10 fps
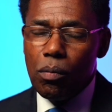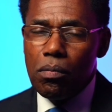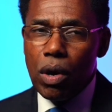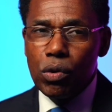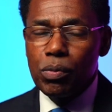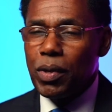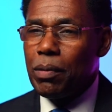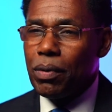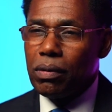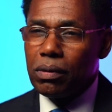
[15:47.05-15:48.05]
most
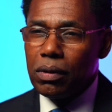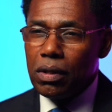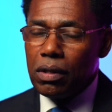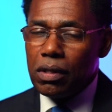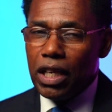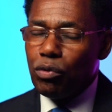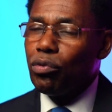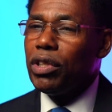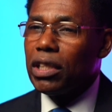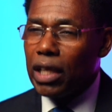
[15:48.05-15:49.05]
people, in
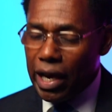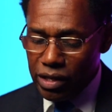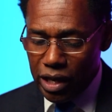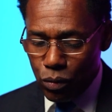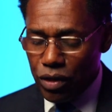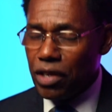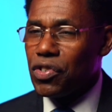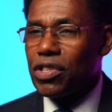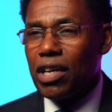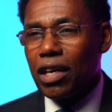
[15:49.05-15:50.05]
realizing that, when they're
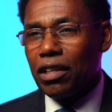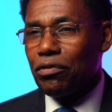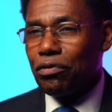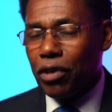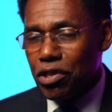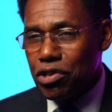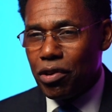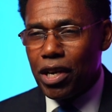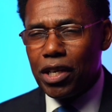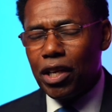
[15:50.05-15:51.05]
stuck and
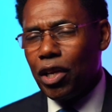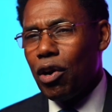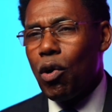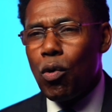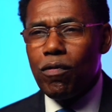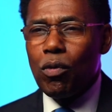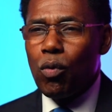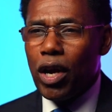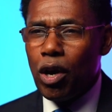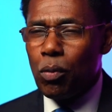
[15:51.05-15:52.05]
frustrated and they're
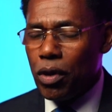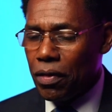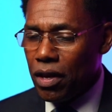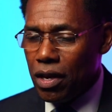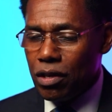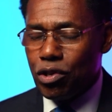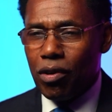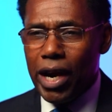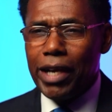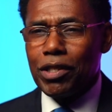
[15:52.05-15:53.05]
overwhelmed with
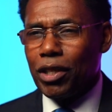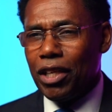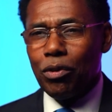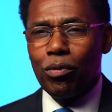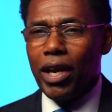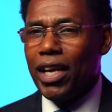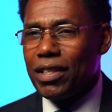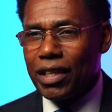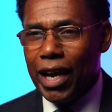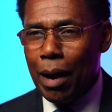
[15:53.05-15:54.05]
trying to either raise
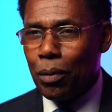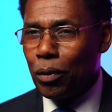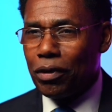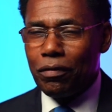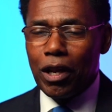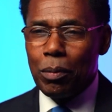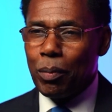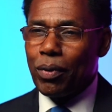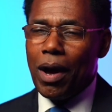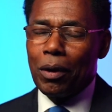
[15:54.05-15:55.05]
capital or develop a
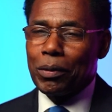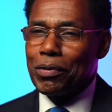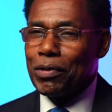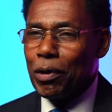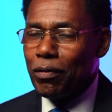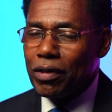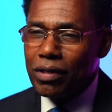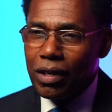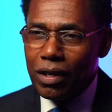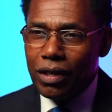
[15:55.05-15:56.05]
product or service,
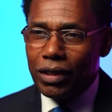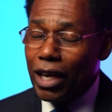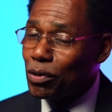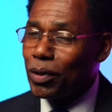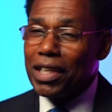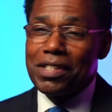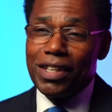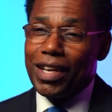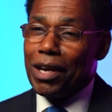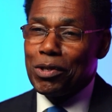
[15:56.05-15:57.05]
that's when they
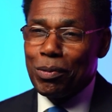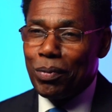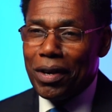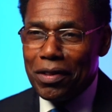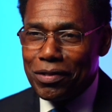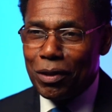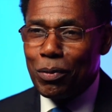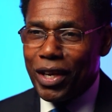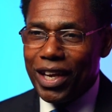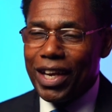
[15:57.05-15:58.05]
seek out your brother, so that
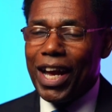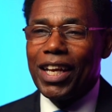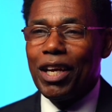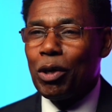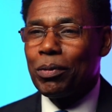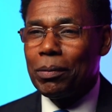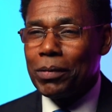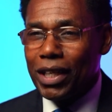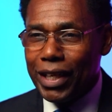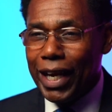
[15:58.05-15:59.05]
we can kind of help them to
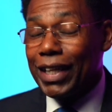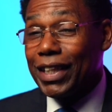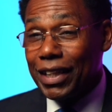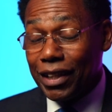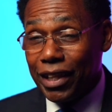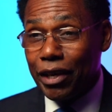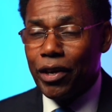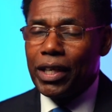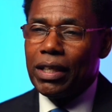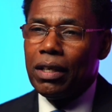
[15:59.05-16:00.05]
gain the
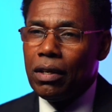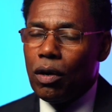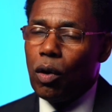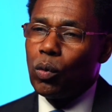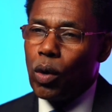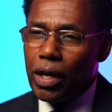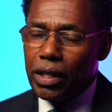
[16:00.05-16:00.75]
clarity on what it